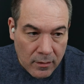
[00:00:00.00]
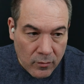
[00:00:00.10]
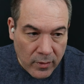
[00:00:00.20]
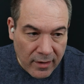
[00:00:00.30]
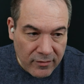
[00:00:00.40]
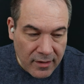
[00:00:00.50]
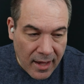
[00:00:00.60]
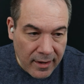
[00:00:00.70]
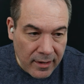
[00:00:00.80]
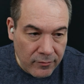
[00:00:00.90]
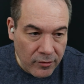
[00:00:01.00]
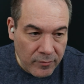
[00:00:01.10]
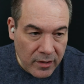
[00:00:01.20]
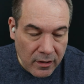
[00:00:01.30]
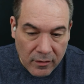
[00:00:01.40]
we have a lot of
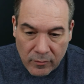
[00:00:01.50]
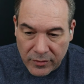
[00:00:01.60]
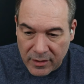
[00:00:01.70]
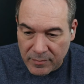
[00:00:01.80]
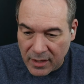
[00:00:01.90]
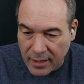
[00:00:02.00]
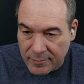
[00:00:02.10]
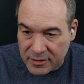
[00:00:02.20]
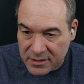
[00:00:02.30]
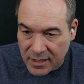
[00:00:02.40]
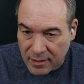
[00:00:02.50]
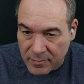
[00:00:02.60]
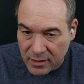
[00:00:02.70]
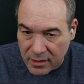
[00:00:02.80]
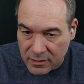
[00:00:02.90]
headroom here with it being able to take
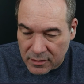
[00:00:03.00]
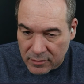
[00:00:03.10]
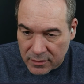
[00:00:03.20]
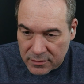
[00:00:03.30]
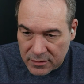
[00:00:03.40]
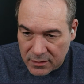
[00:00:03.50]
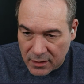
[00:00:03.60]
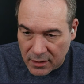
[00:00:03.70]
1 million tokens.